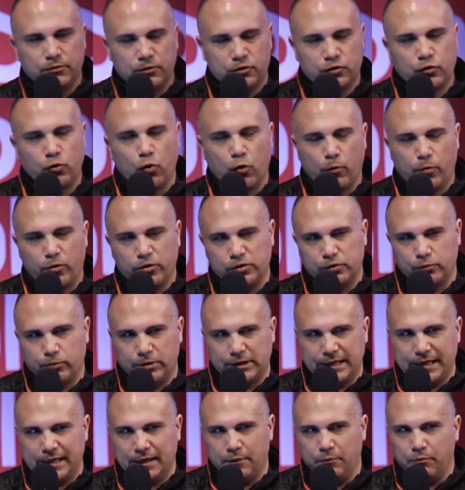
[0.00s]
scoreboards were
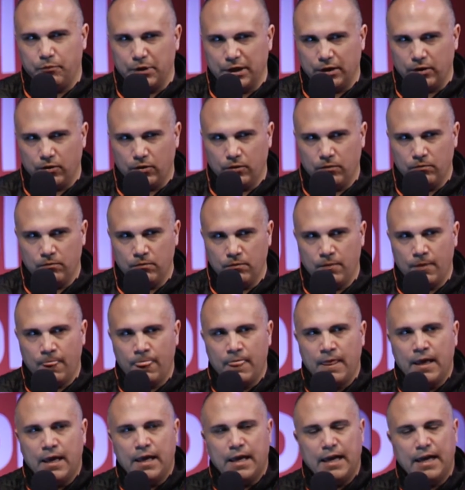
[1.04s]
getting bigger.
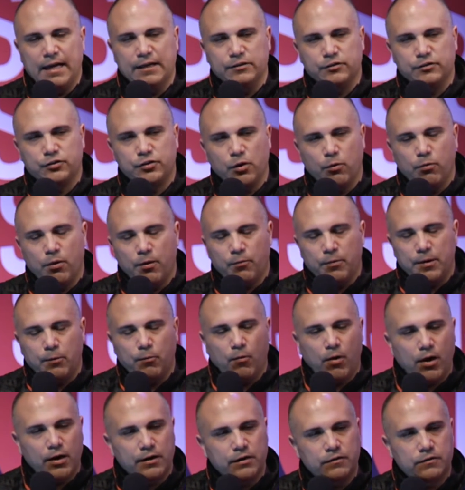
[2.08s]
And so what we
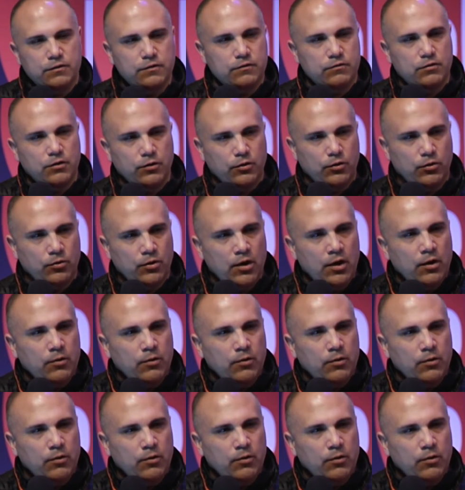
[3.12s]
wanted to do